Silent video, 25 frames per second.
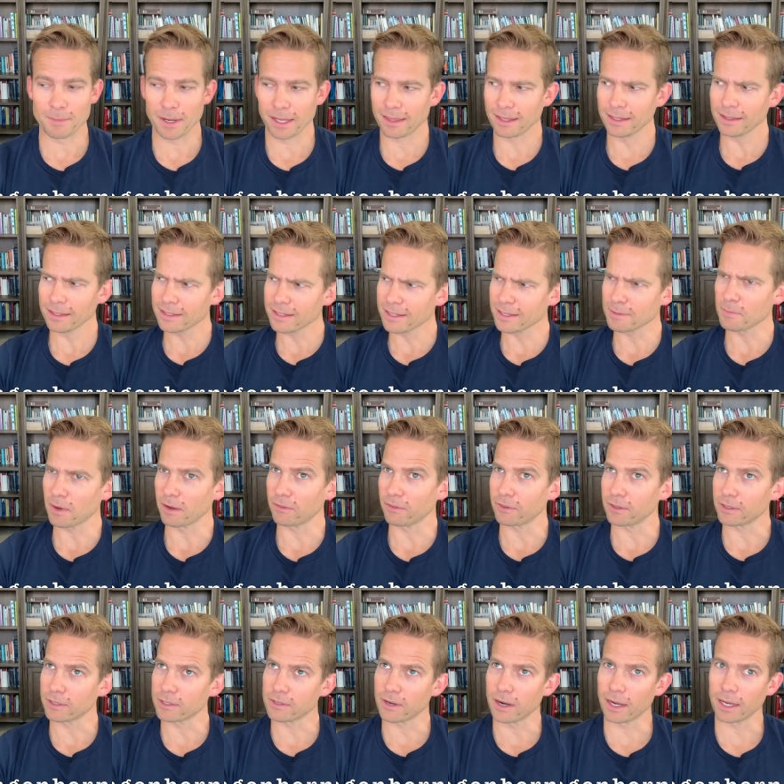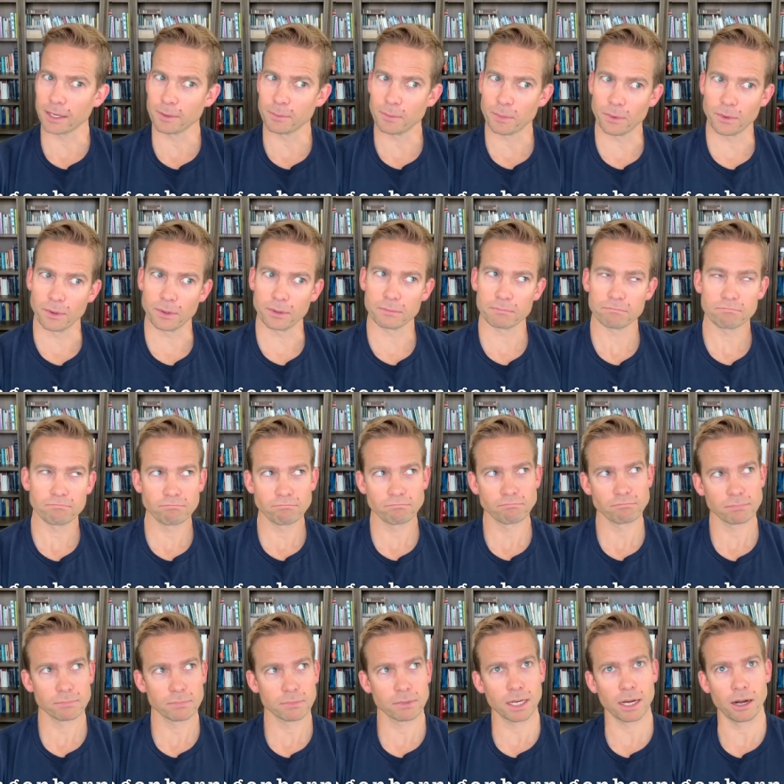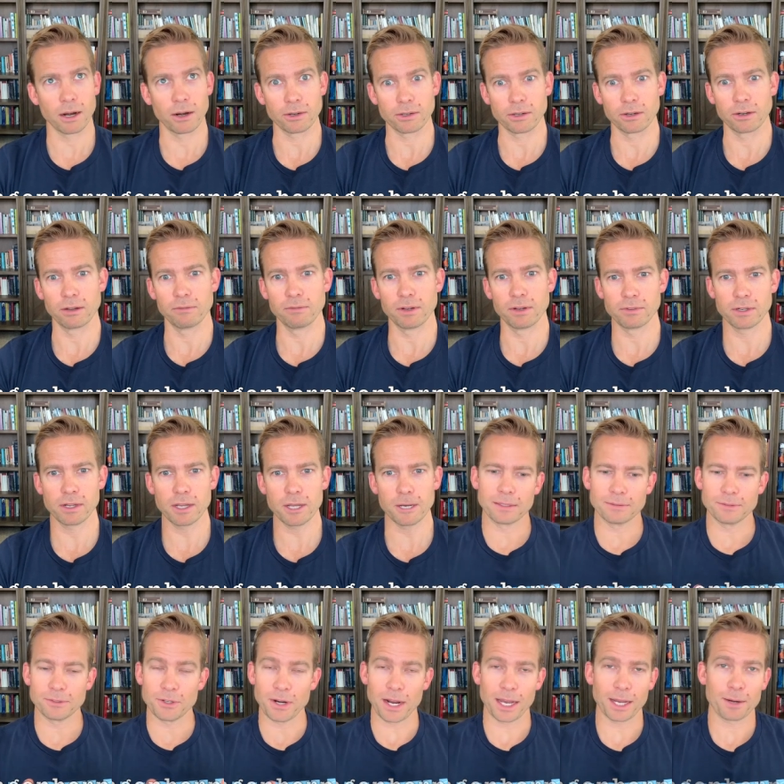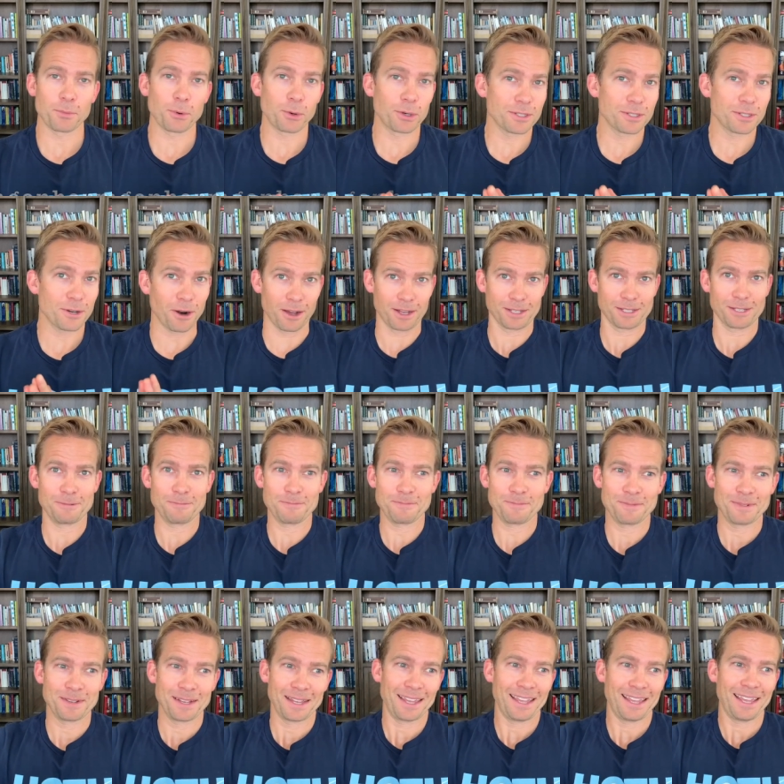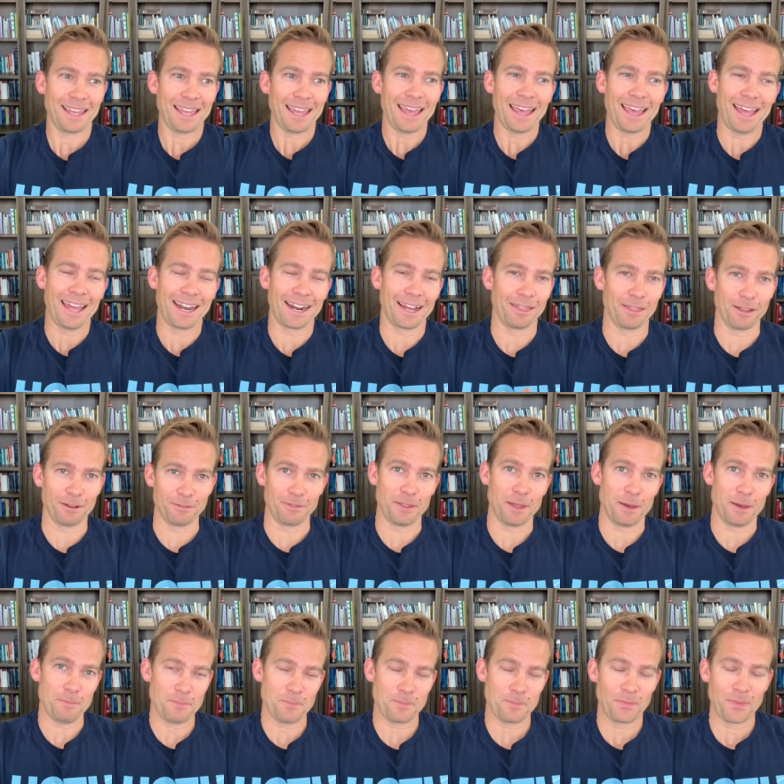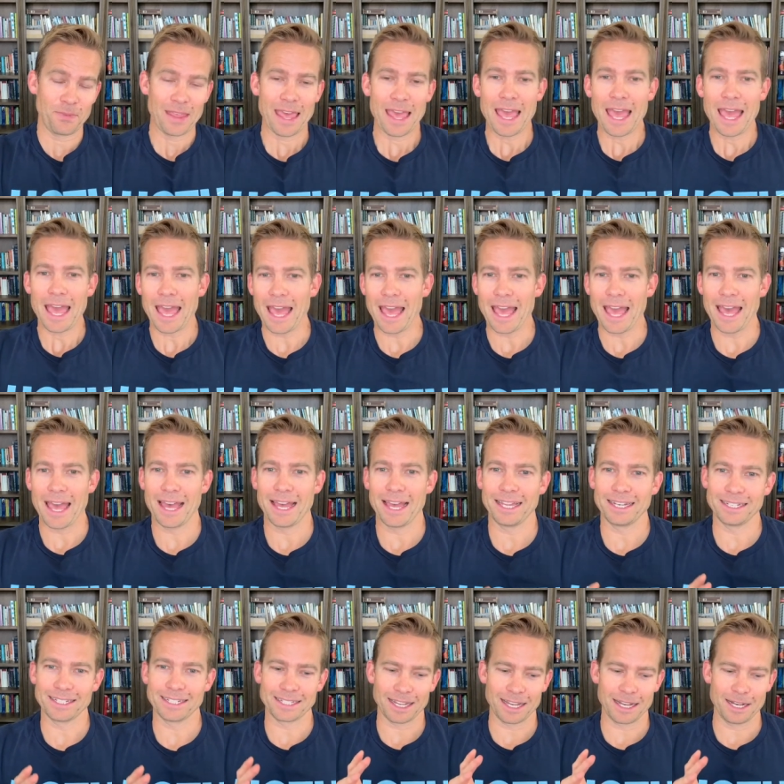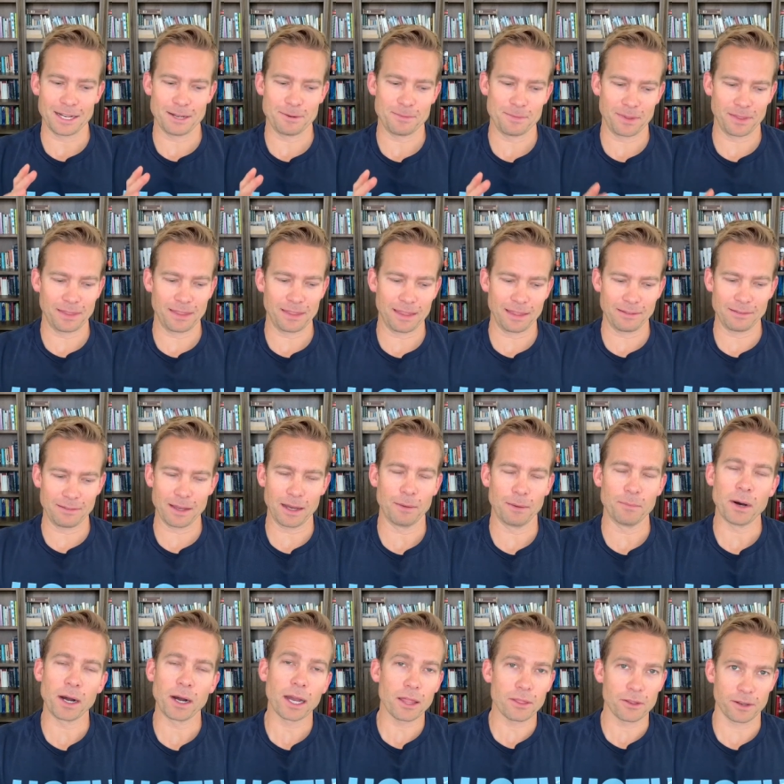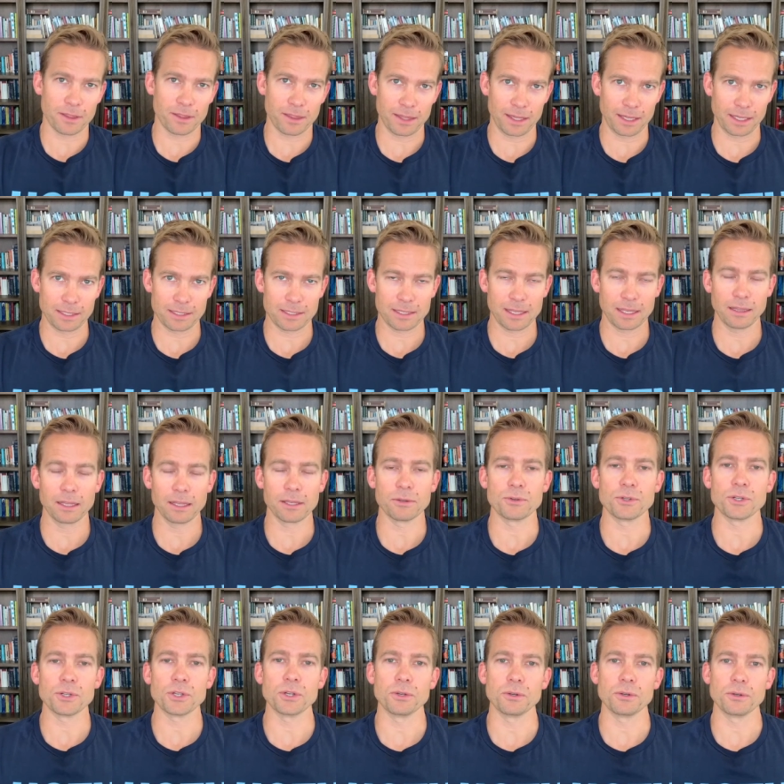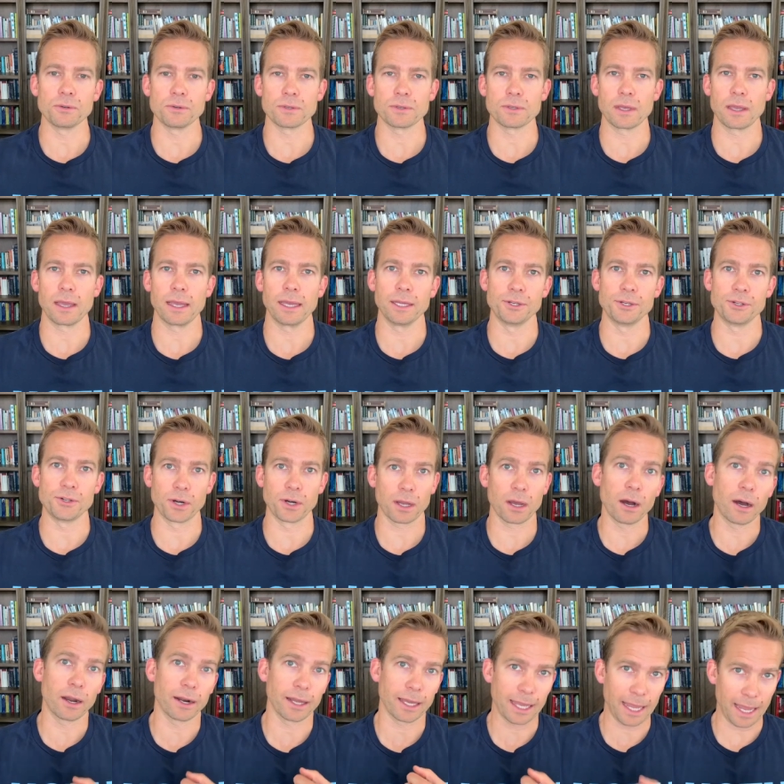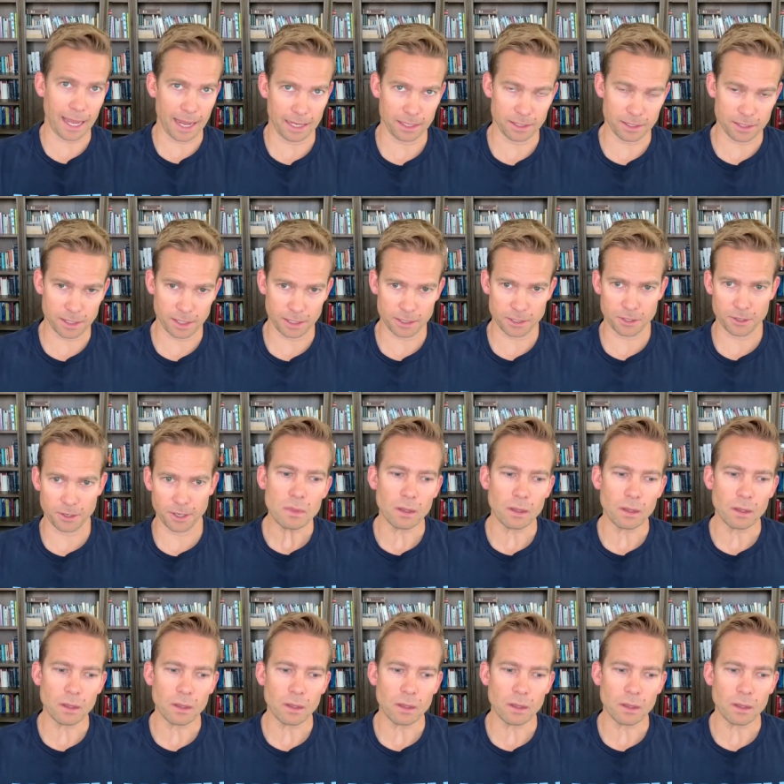think this is my first Dragonborn character I've ever done. Dragonborns are awesome, and I love them. And among other things, they let you choose a draconic ancestry.